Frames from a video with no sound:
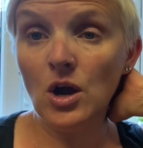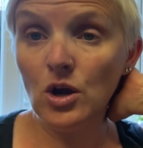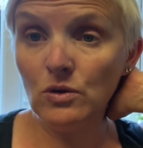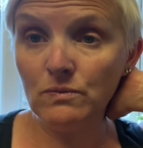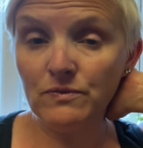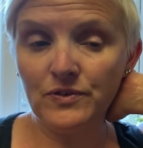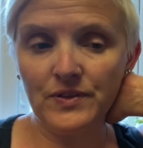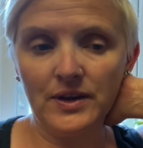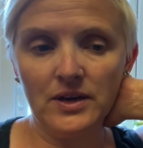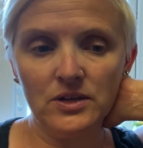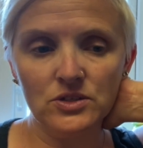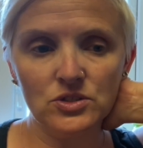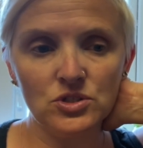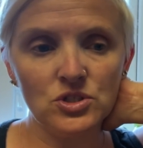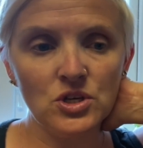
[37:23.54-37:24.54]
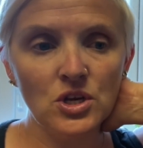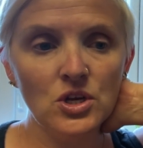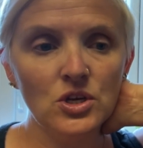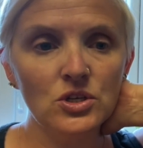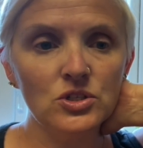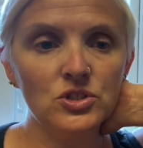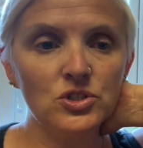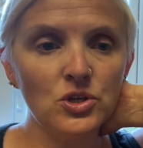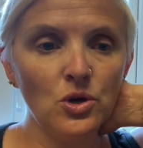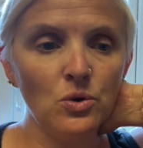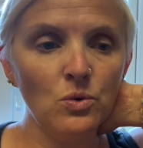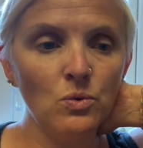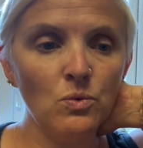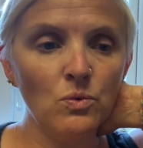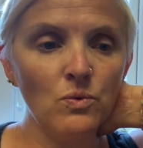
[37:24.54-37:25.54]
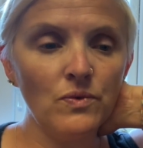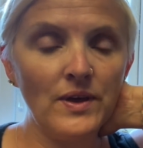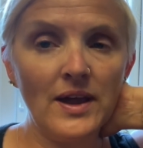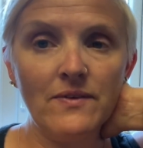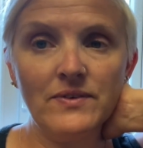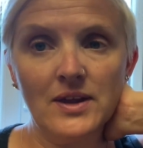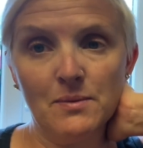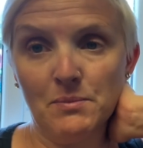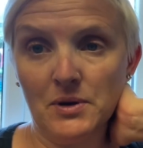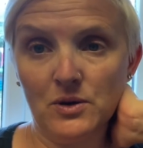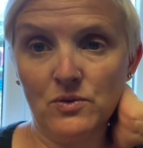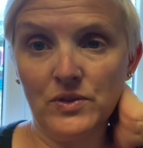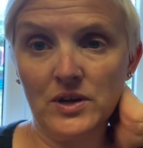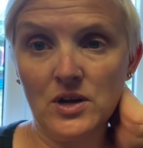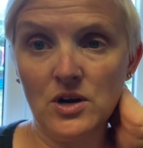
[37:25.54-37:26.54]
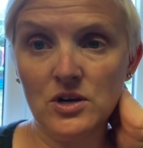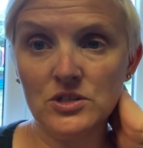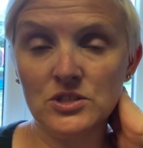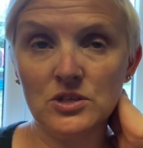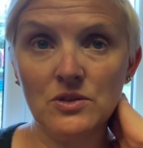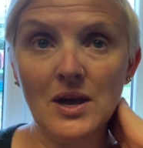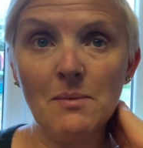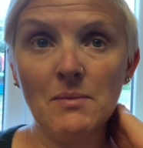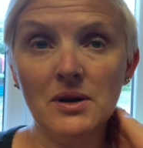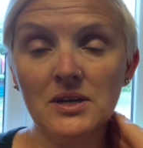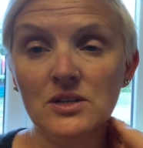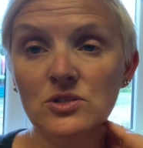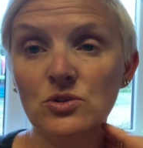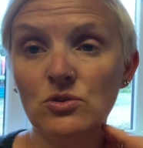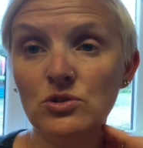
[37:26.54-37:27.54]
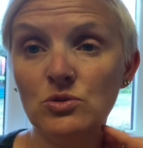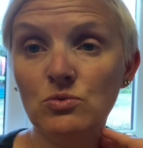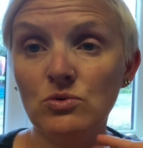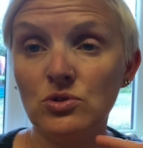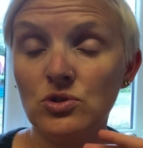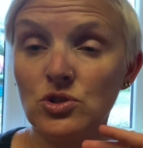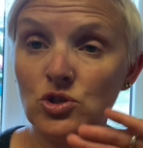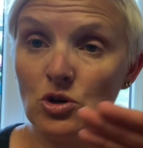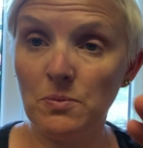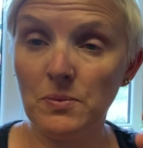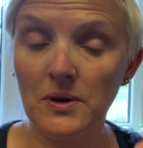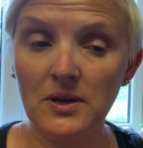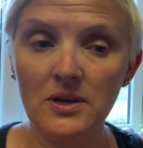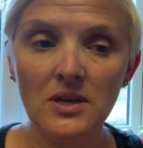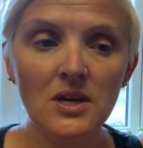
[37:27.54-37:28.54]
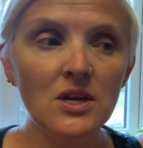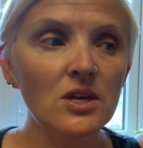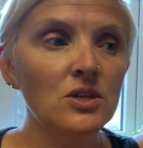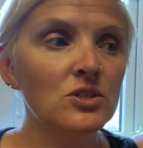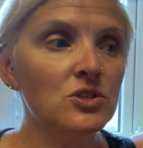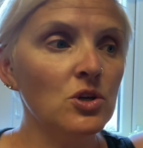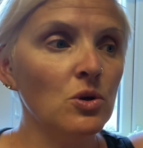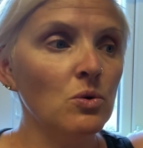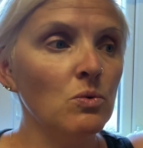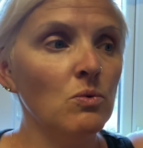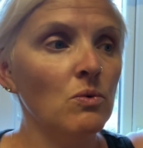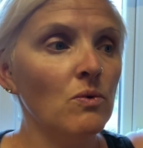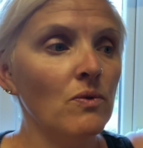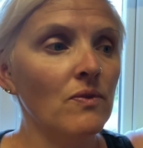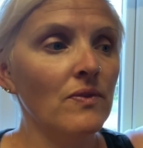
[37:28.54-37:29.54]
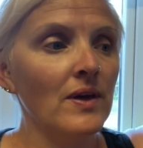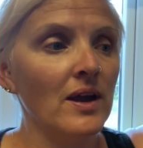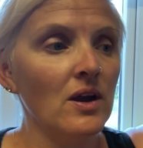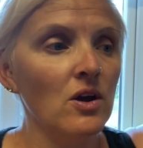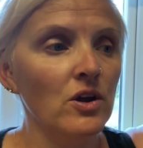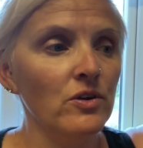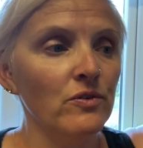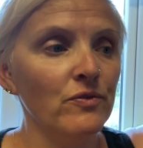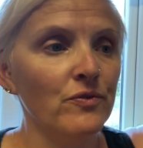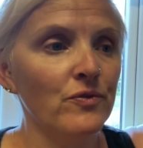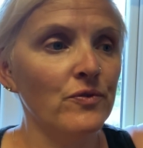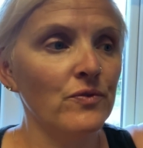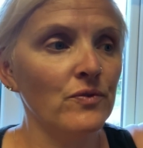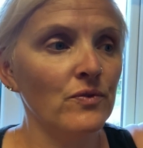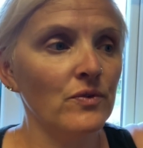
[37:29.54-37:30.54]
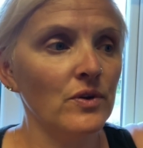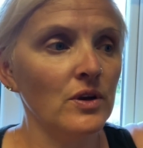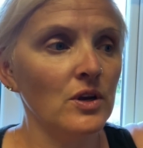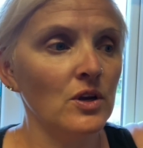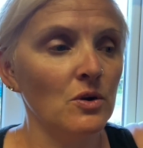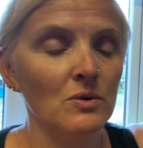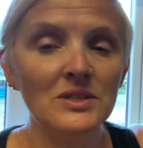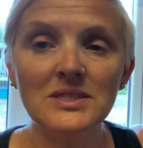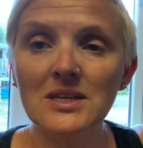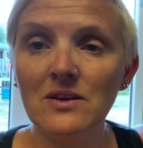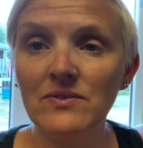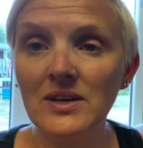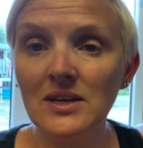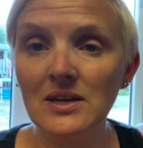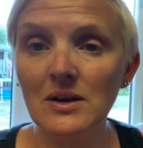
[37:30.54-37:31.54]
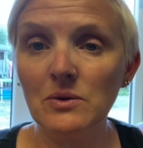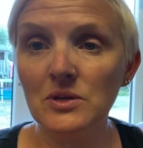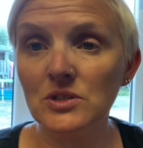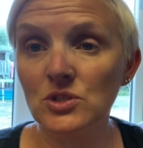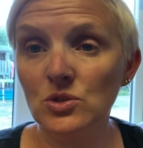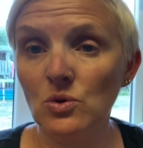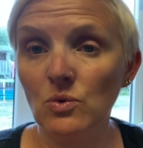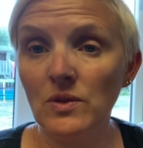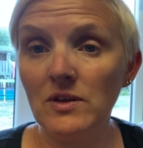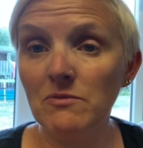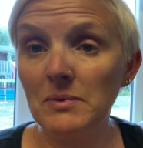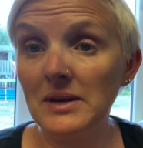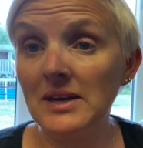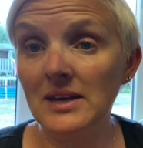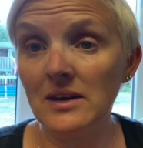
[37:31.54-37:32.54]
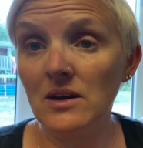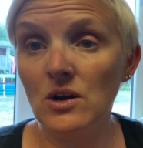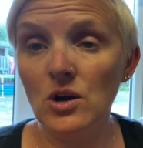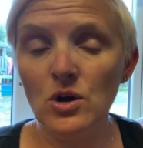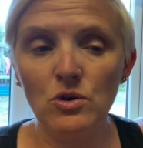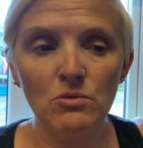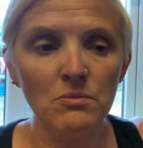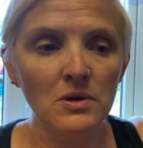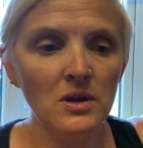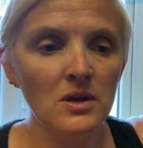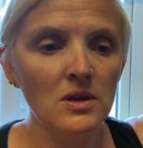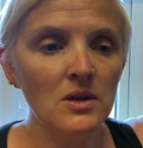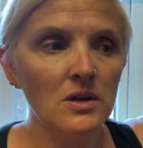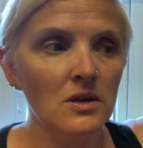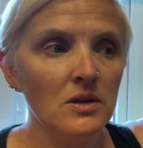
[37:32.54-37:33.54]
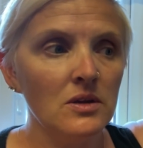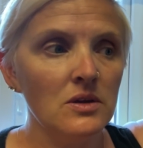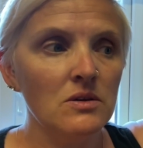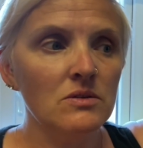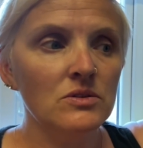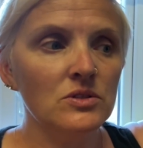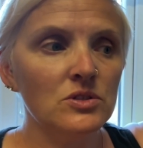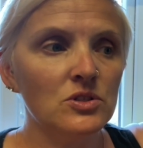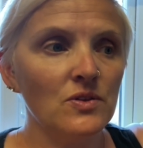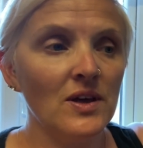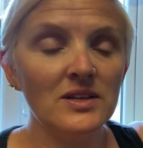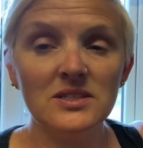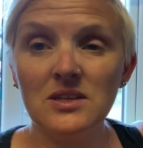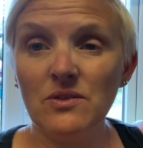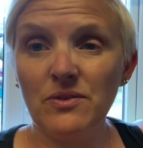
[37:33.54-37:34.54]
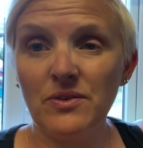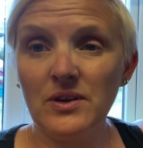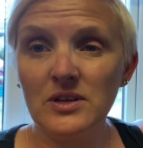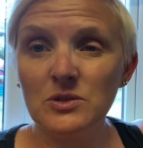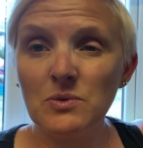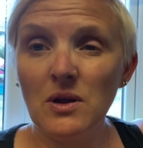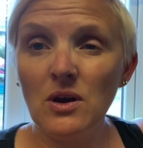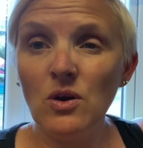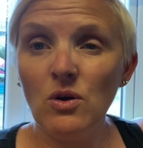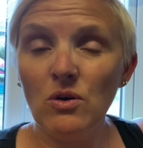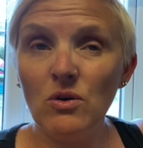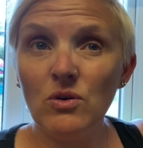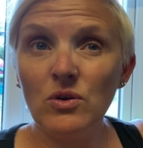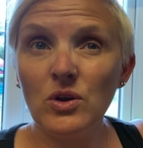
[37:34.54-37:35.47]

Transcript: home for their lunch, so they haven't had money on their cards, so that money has gone towards the shopping. So that kind of, you know, instead of eating out at school, they've been eating at home. So that's the other thing as well, a lot